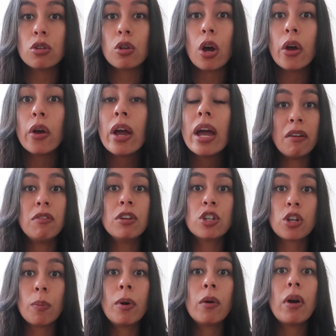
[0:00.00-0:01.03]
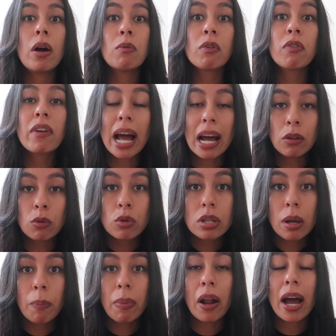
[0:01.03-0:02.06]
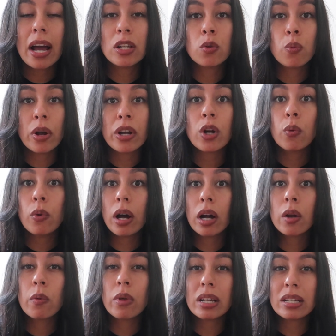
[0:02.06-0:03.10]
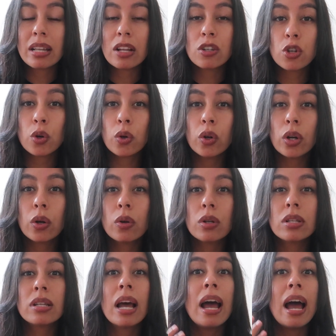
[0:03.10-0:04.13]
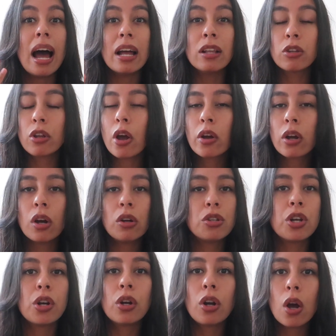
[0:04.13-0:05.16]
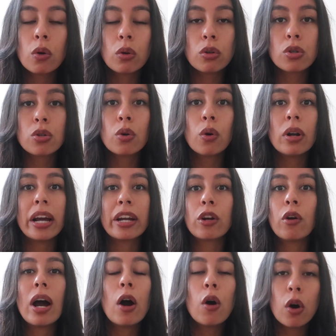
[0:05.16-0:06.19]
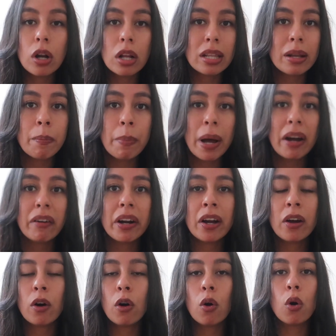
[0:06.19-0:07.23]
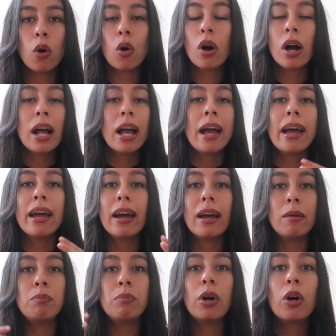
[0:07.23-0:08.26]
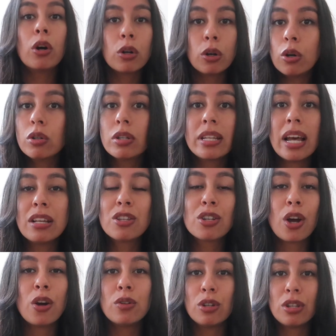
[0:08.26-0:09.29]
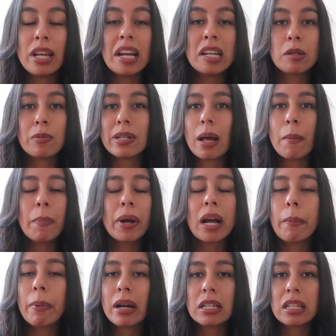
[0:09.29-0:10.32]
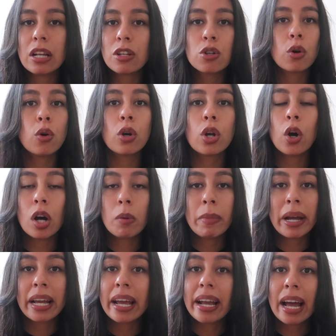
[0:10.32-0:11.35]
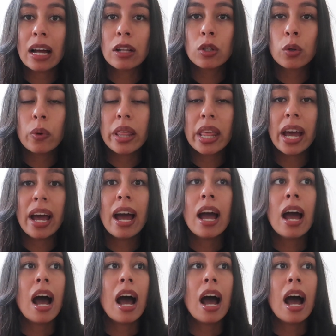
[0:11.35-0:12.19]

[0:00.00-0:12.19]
So definitely shop around with candle supplies when you're working with essential oils, and don't go to your local store like your Holland and Barrett or Tesco's or Sainsbury's and pick up an essential oil and make a candle with it.